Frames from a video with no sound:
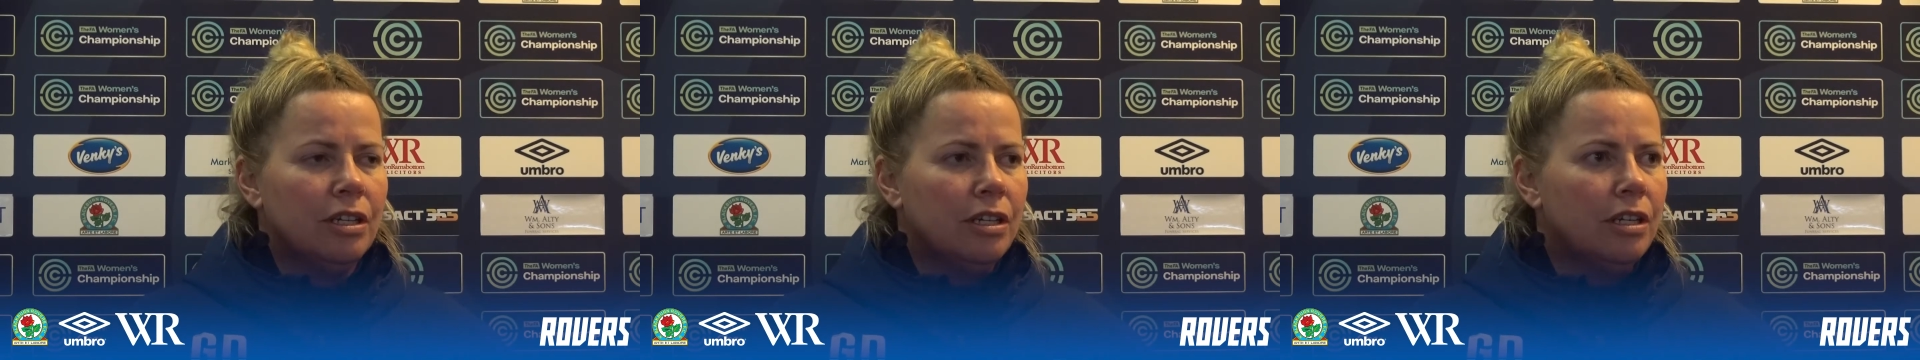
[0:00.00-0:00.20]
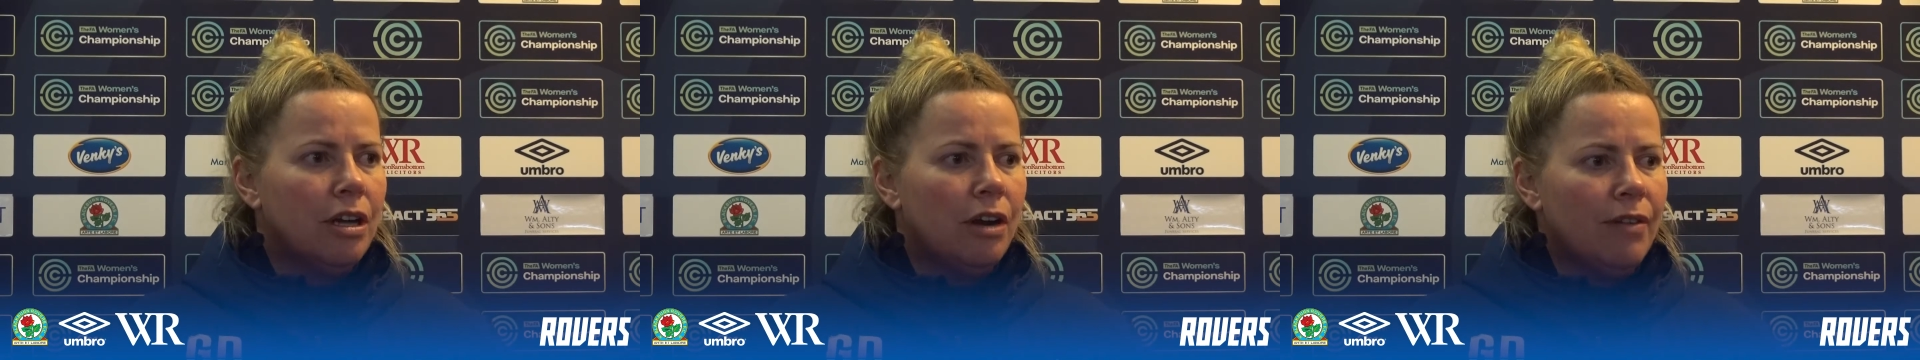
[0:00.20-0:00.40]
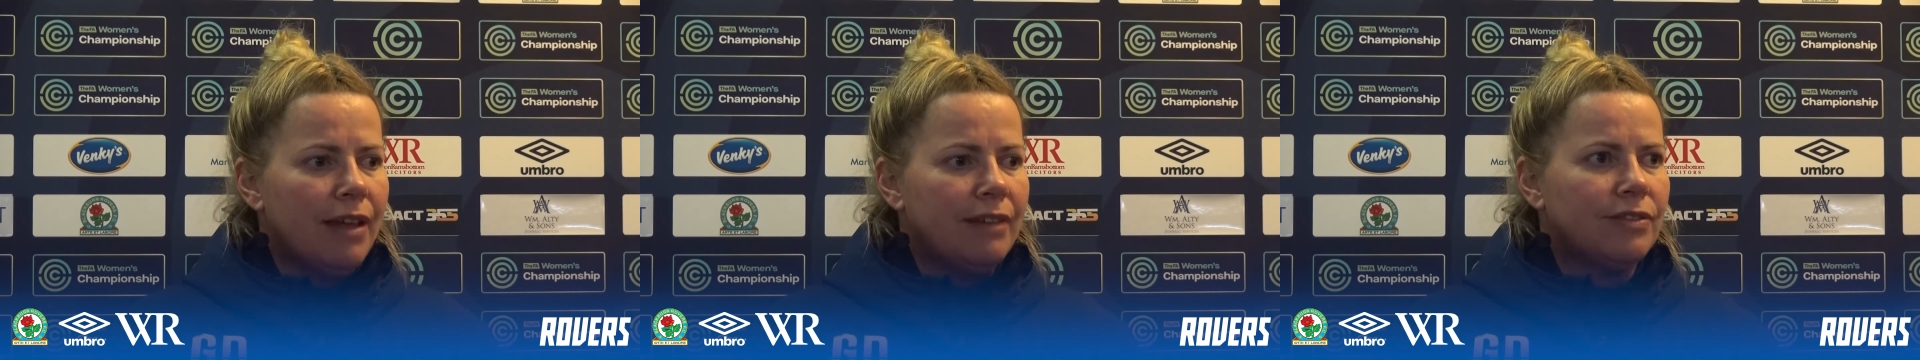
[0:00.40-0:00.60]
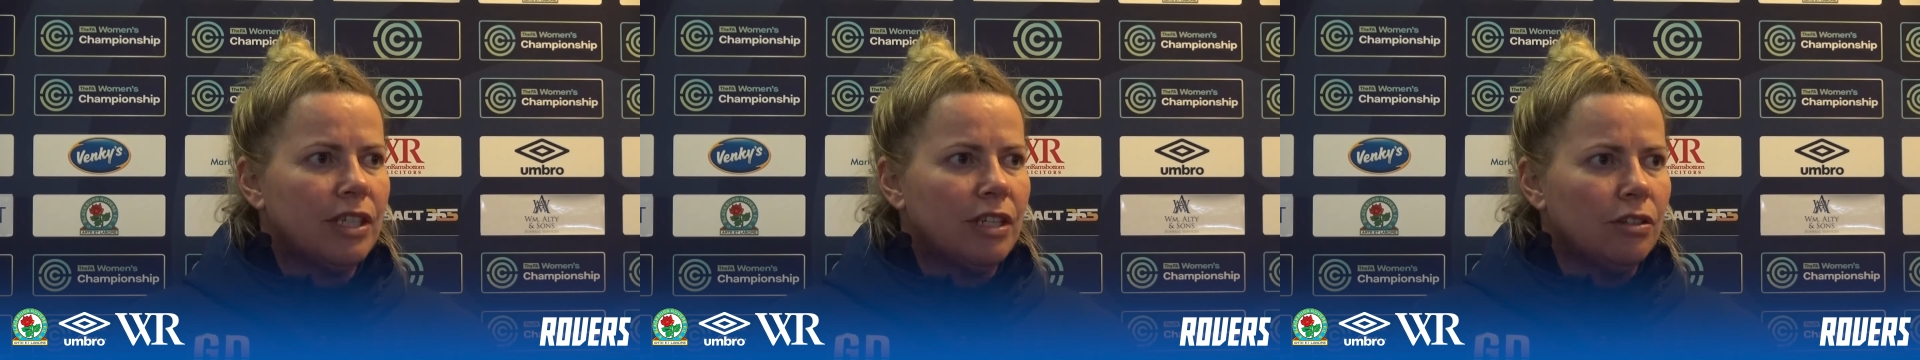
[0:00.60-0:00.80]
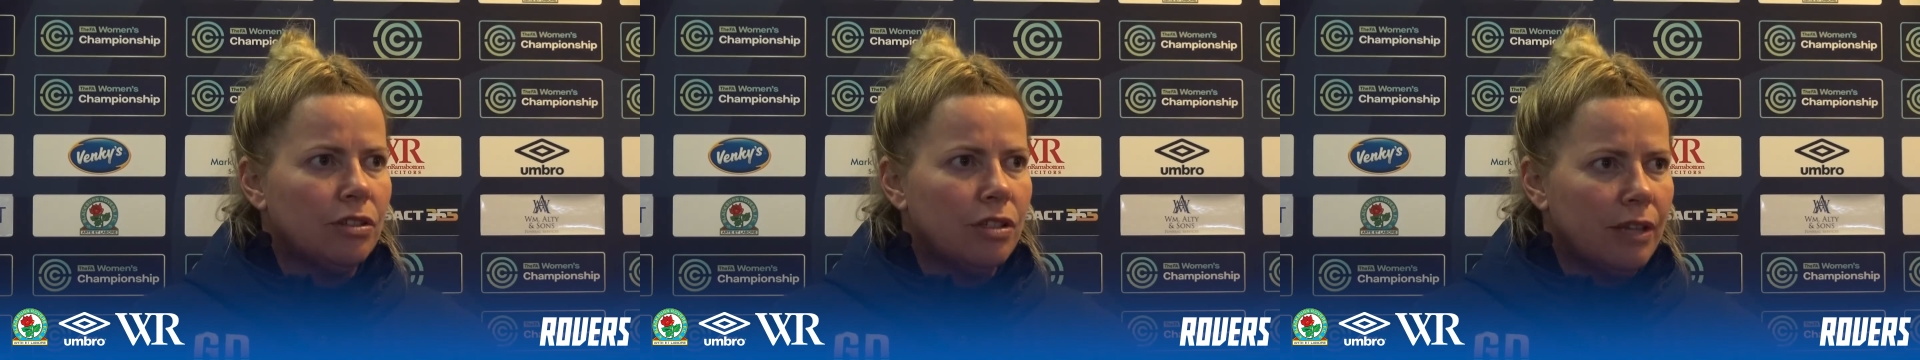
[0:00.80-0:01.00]
You know,
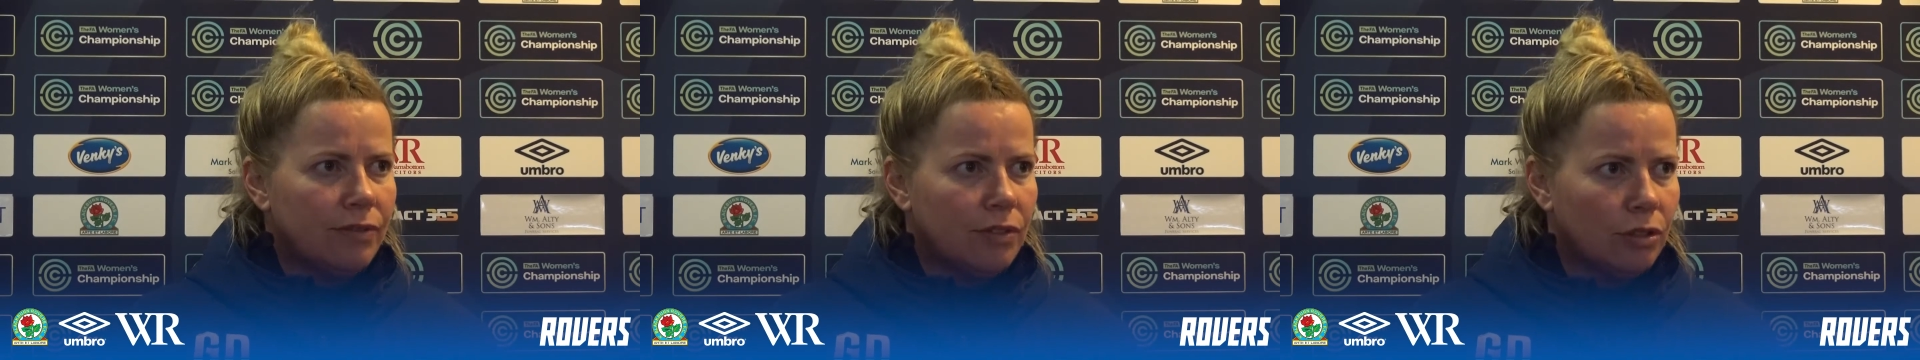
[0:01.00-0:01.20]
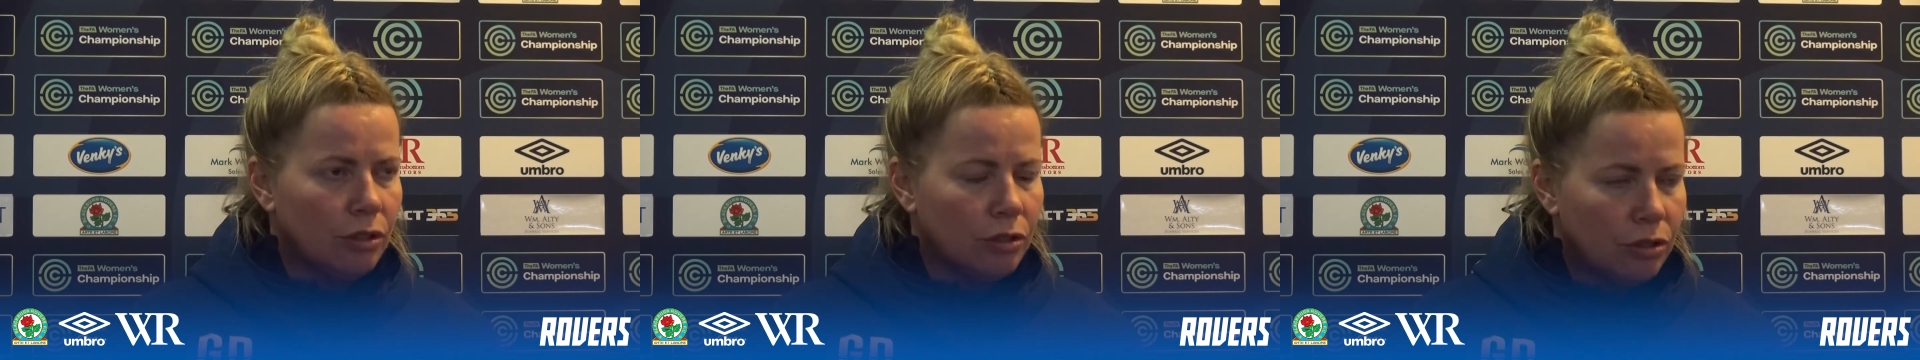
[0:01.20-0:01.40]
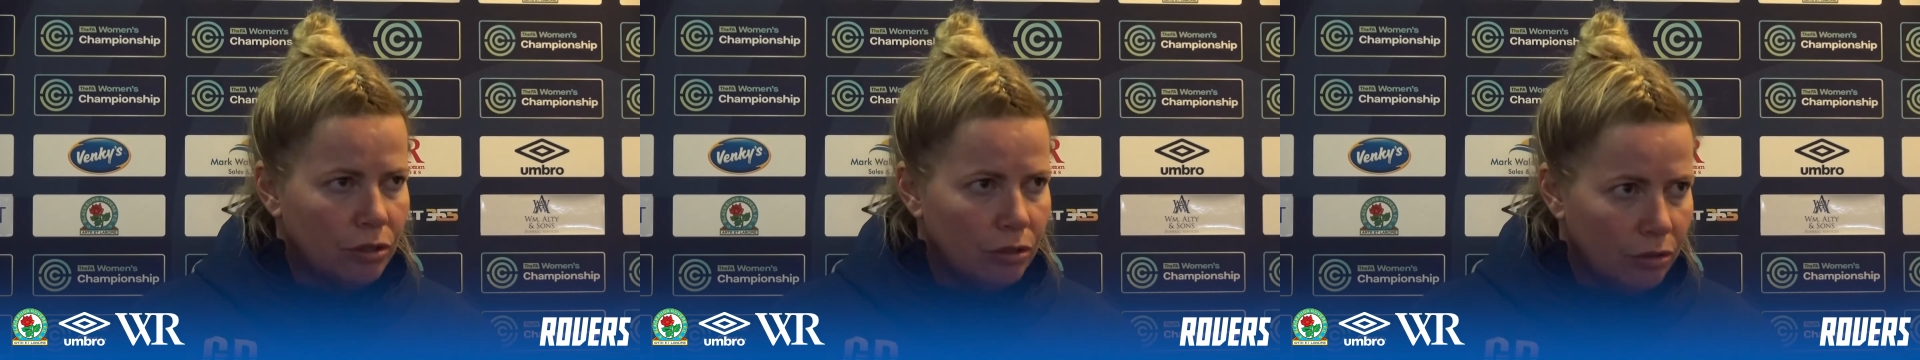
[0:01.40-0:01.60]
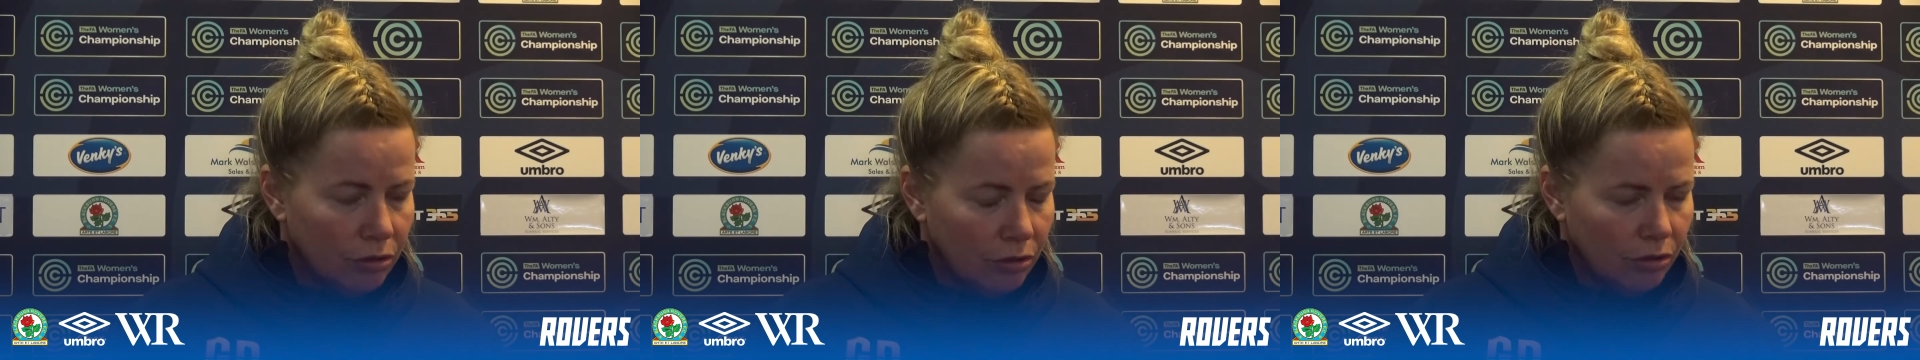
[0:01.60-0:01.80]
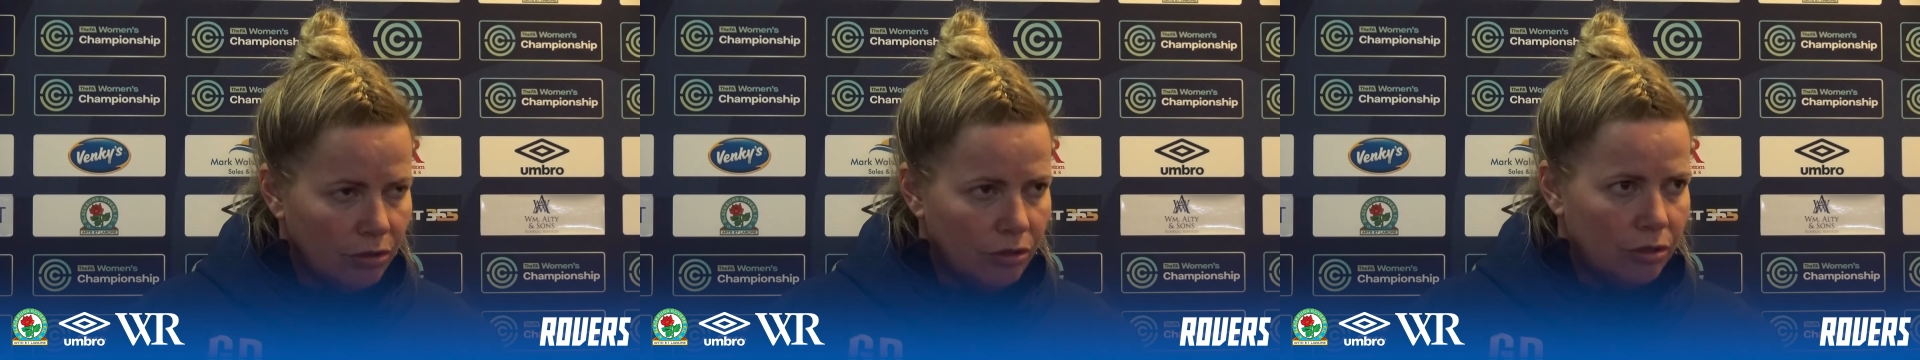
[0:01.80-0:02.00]
they've scored
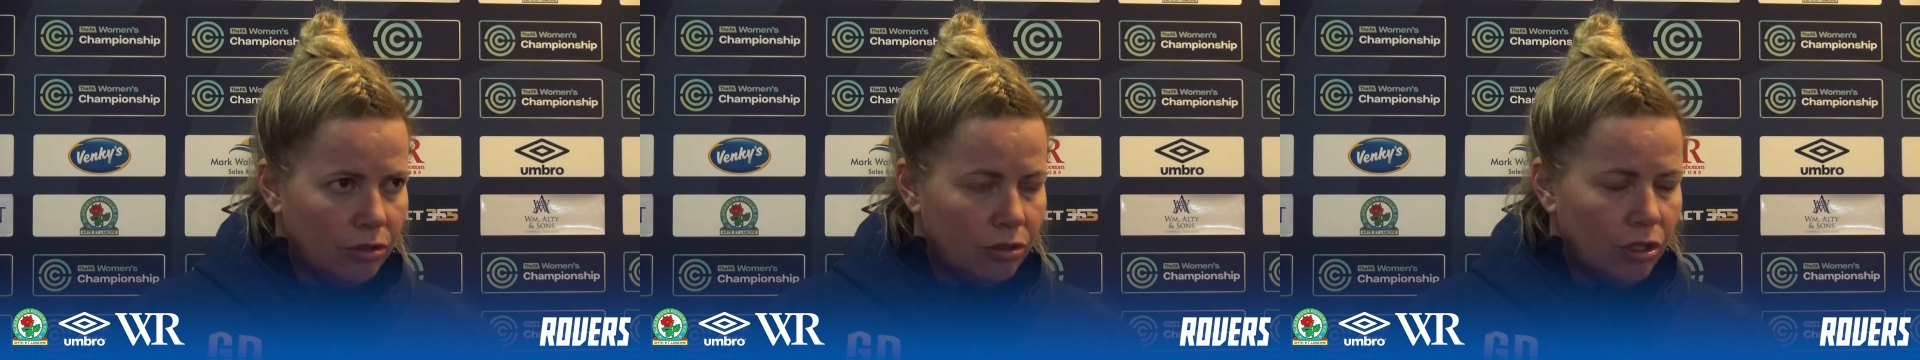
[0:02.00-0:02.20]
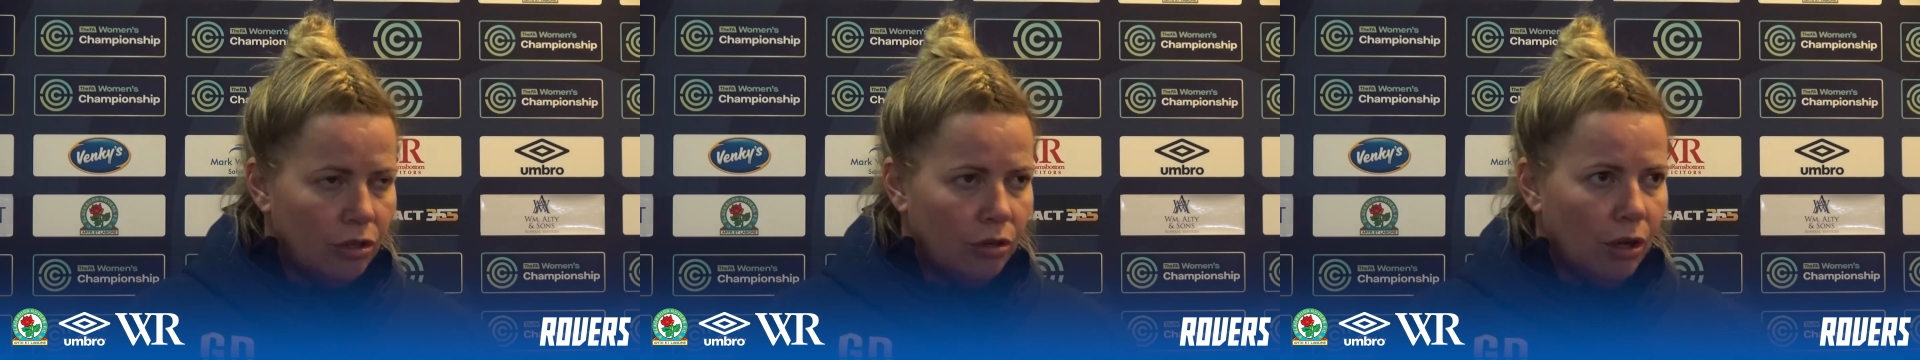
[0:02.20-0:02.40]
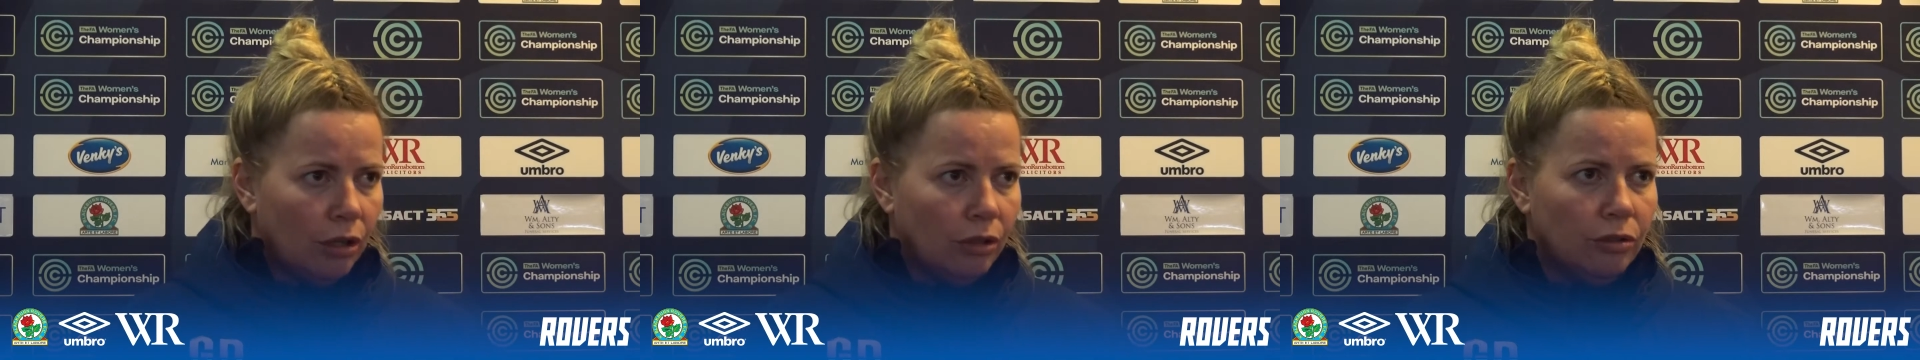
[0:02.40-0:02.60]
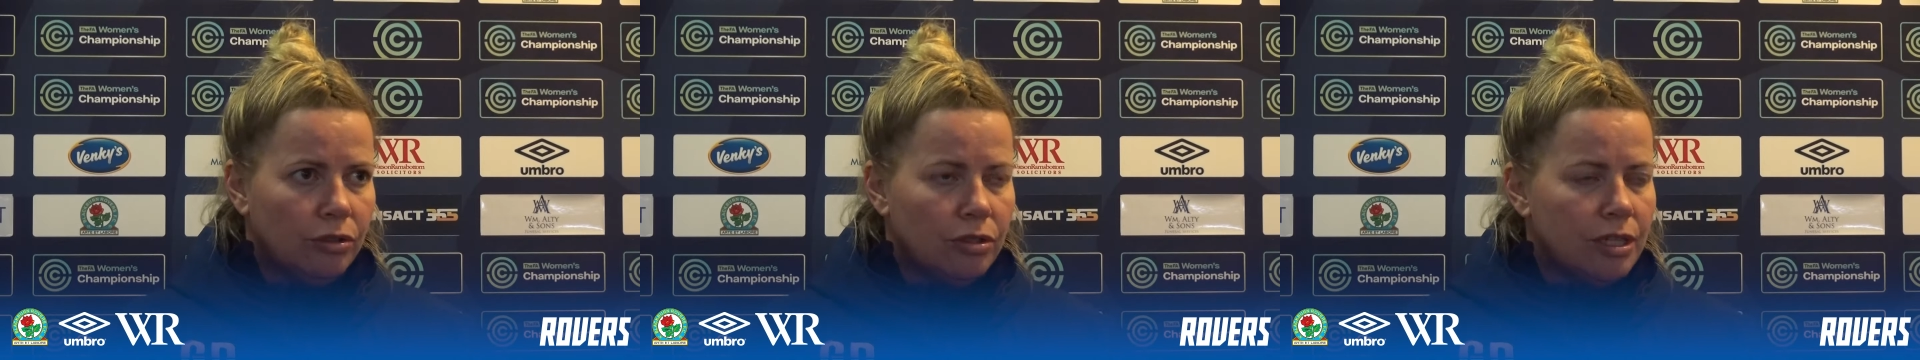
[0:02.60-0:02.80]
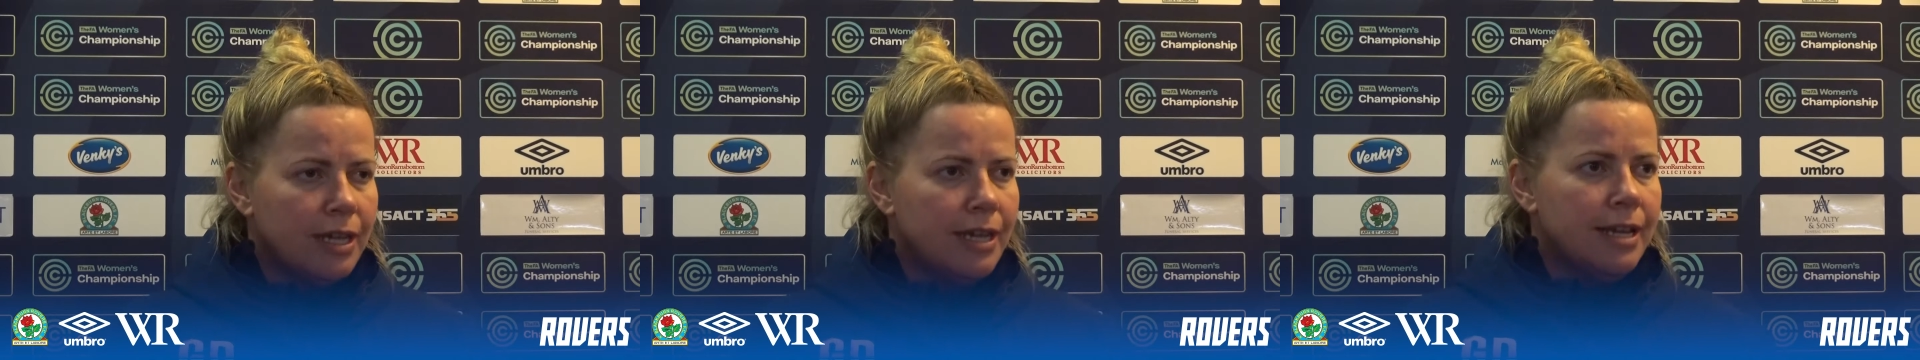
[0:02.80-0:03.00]
the 2 goals